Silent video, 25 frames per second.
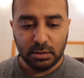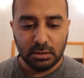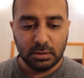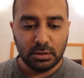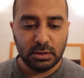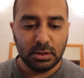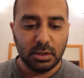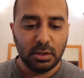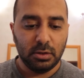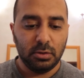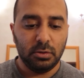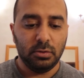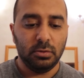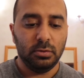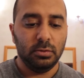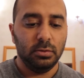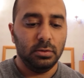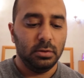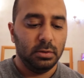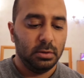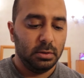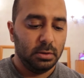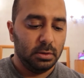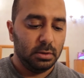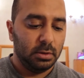So
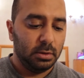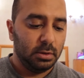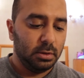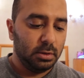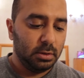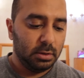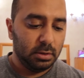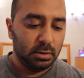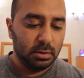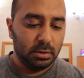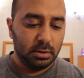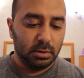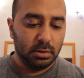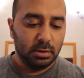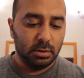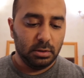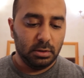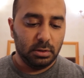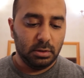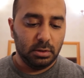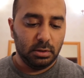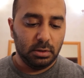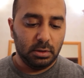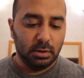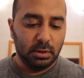
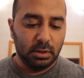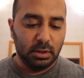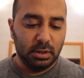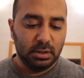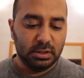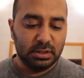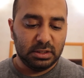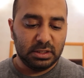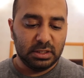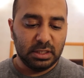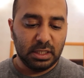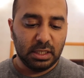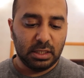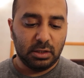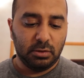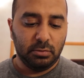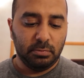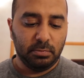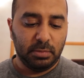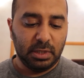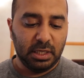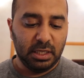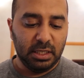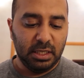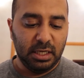it's a
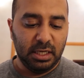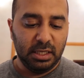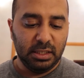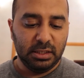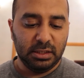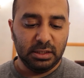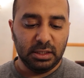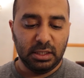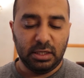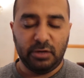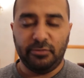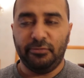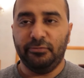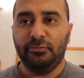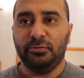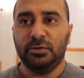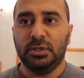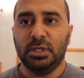combination of